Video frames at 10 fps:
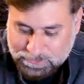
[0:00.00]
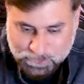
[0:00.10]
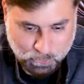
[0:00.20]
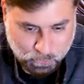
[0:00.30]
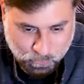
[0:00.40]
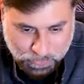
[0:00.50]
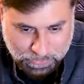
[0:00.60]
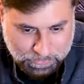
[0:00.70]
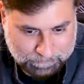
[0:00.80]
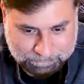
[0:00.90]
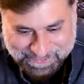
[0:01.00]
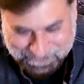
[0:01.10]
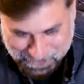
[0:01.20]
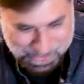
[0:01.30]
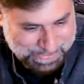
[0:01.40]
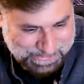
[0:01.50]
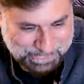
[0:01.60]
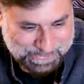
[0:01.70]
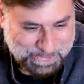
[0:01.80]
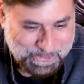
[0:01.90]
So going to listen to
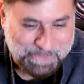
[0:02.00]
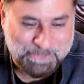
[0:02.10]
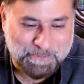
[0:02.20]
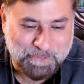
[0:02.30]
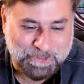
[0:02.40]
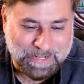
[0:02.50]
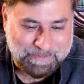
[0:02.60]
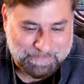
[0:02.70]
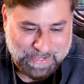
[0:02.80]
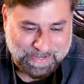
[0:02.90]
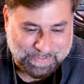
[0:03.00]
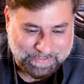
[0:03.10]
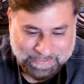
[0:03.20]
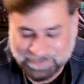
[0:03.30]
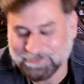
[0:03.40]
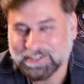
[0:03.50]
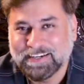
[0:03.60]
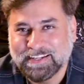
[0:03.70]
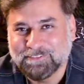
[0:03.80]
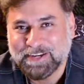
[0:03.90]
this song a few more times, and
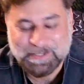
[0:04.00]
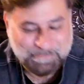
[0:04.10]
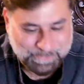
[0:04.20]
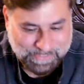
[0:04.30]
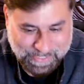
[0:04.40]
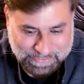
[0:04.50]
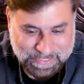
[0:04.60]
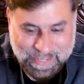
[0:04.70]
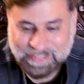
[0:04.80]
definitely waiting for the next.